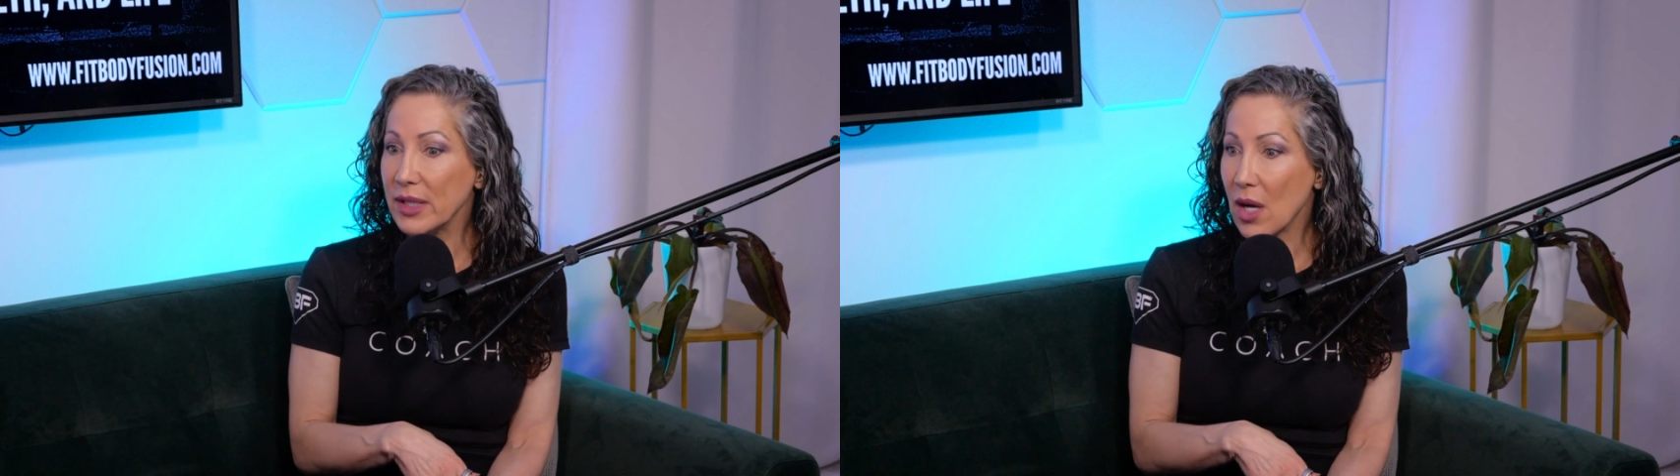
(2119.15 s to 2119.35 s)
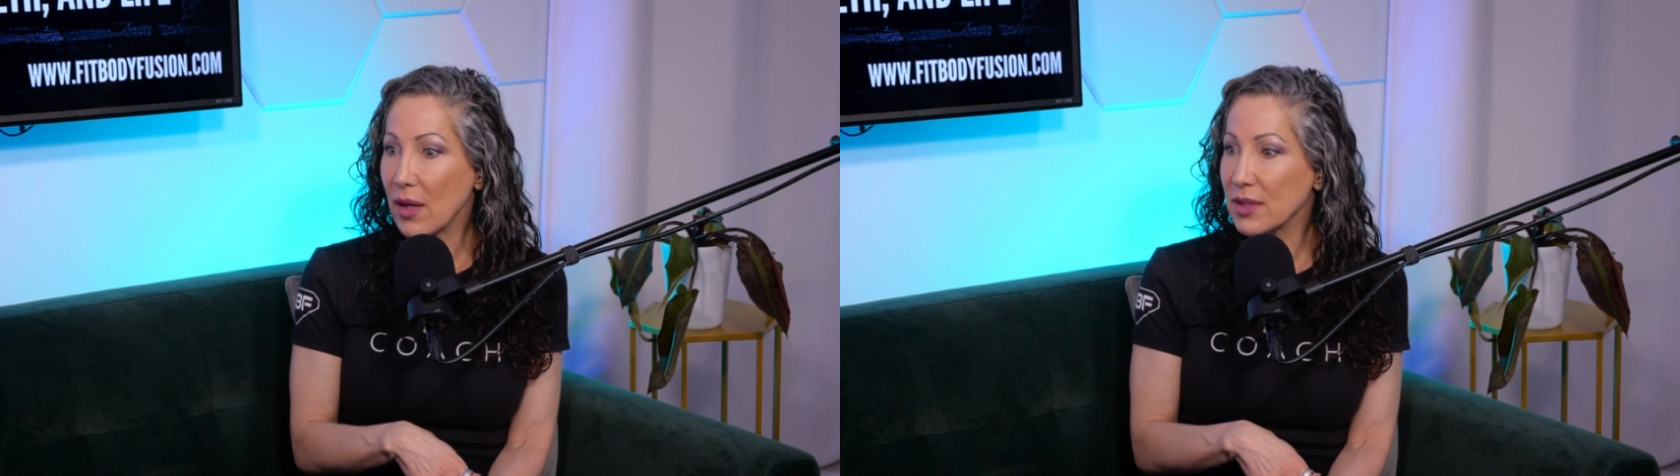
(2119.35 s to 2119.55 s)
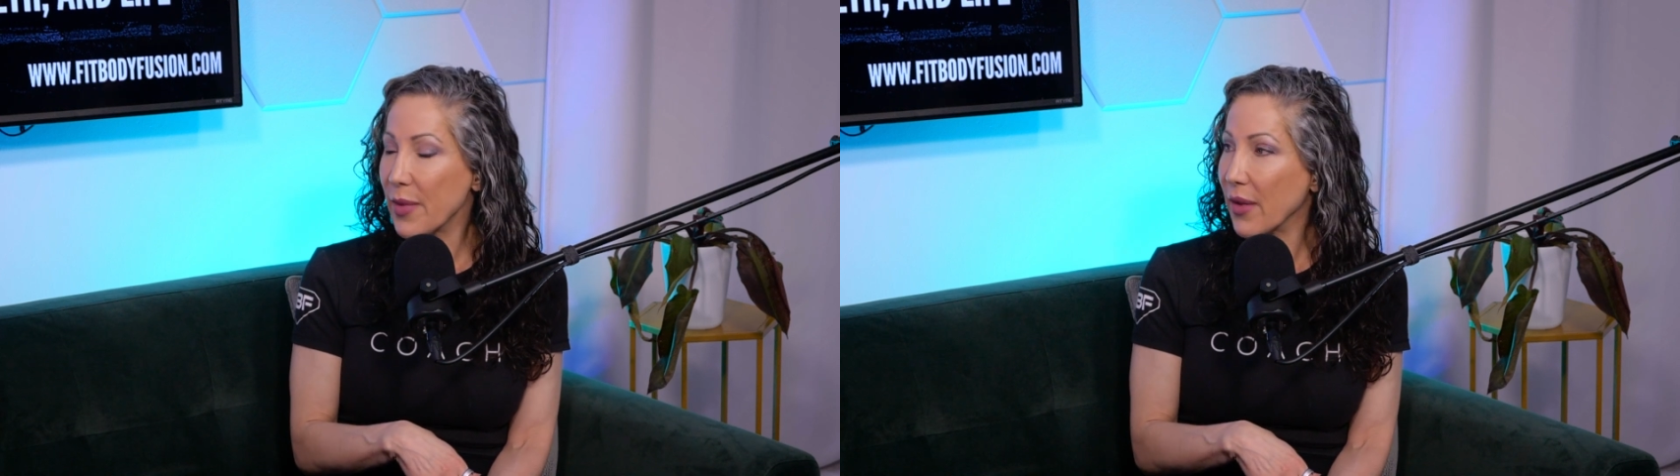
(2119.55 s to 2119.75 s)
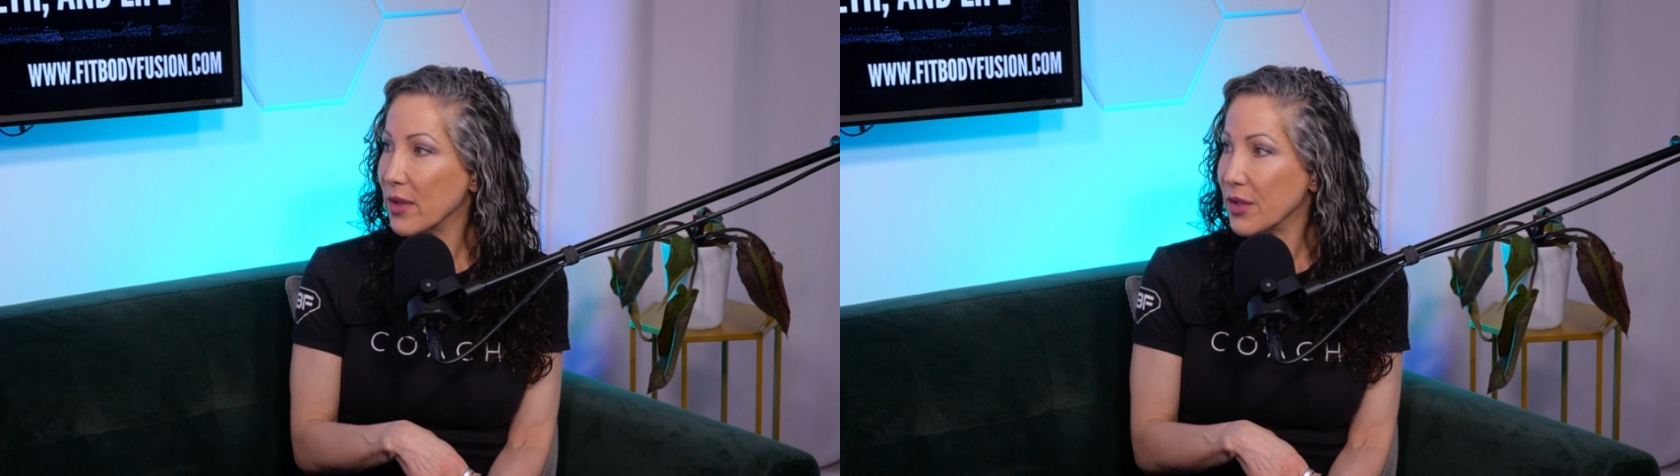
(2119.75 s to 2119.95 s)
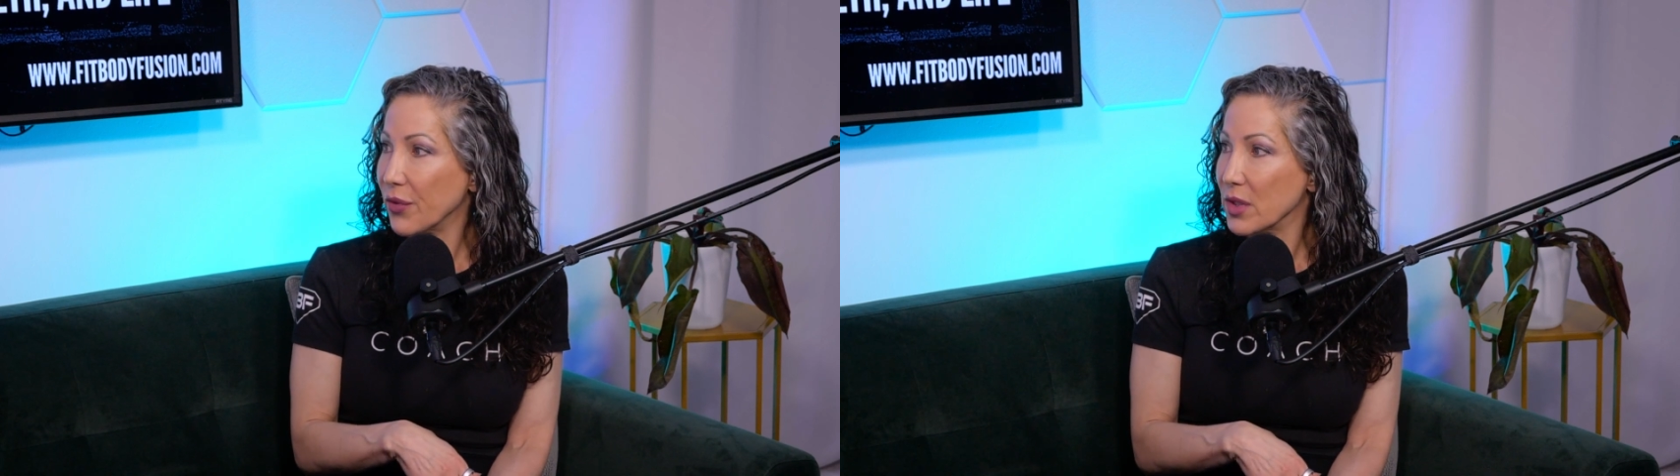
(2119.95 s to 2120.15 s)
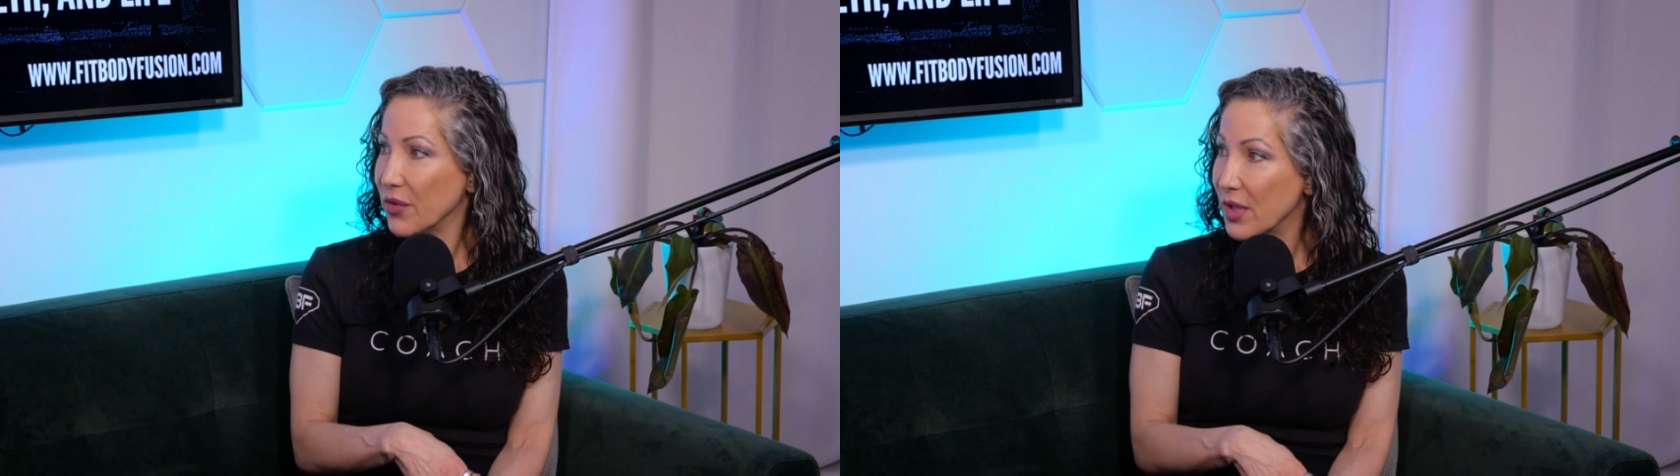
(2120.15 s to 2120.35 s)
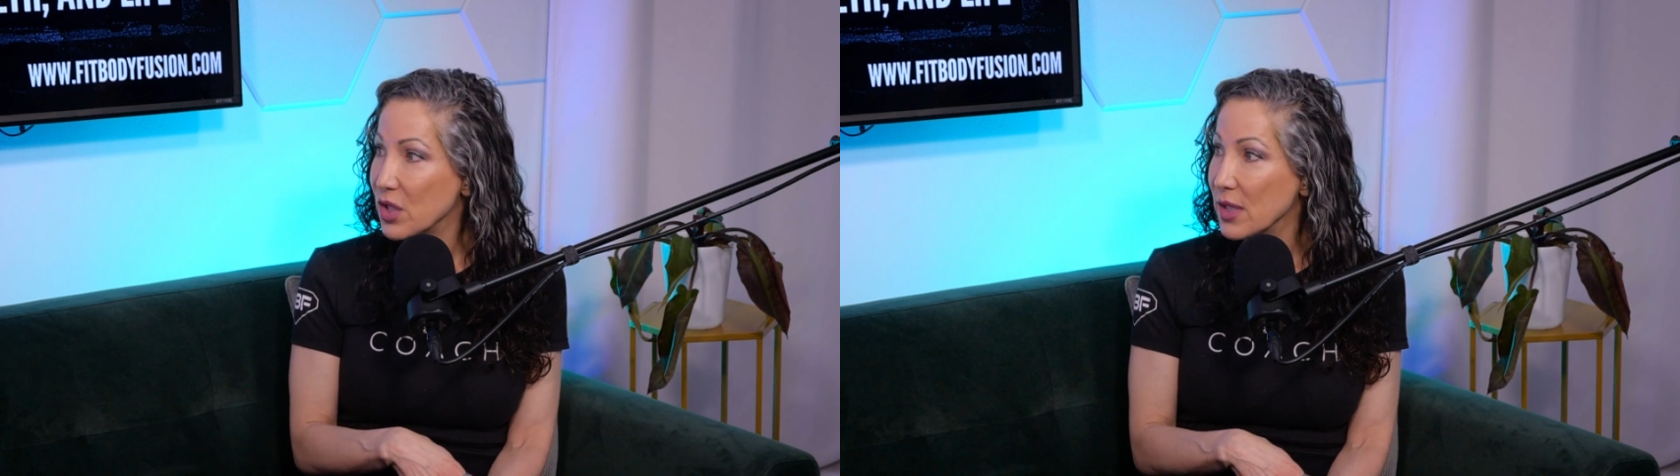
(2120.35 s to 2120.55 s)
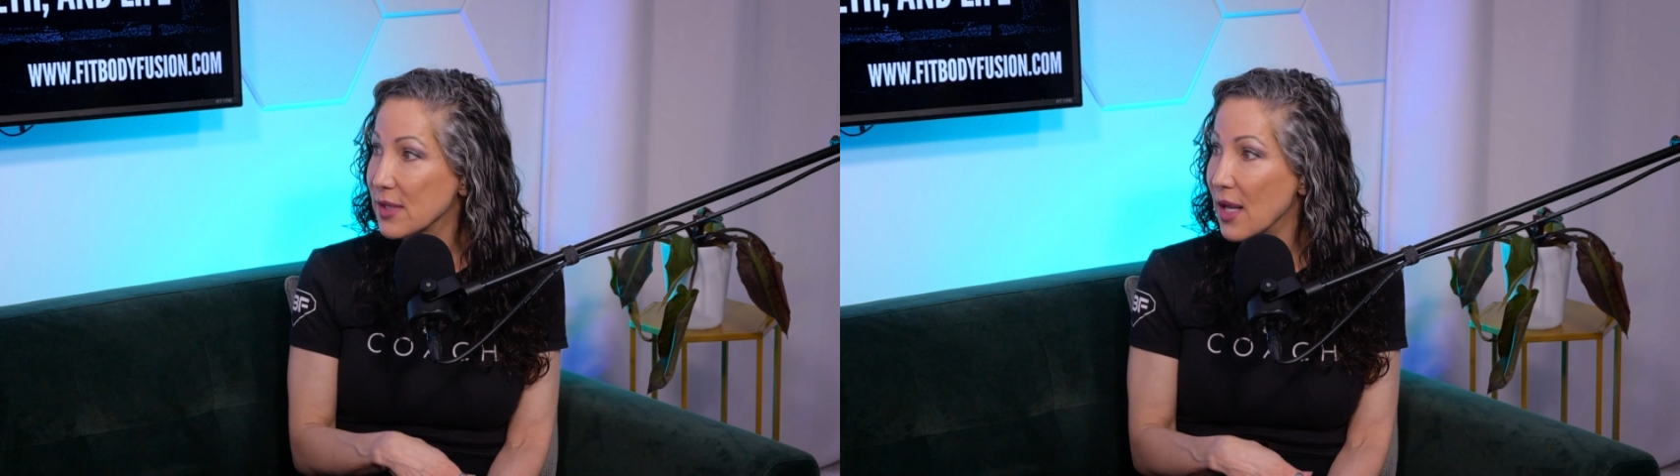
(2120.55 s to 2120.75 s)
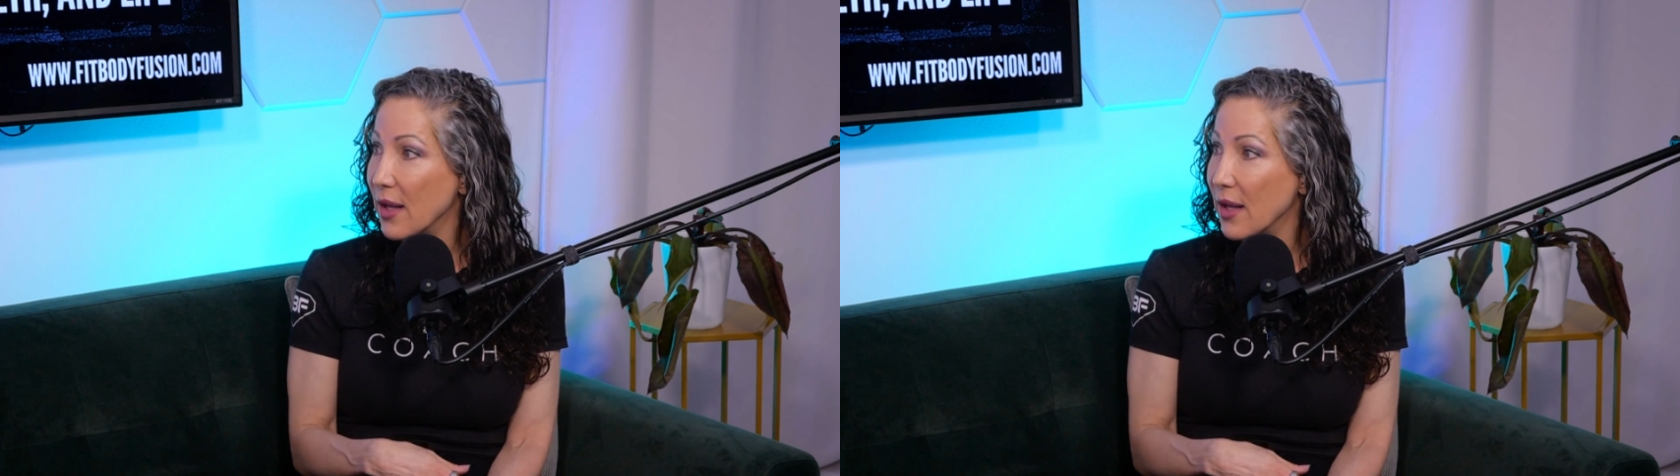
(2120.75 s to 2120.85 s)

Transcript: talked about the different divisions,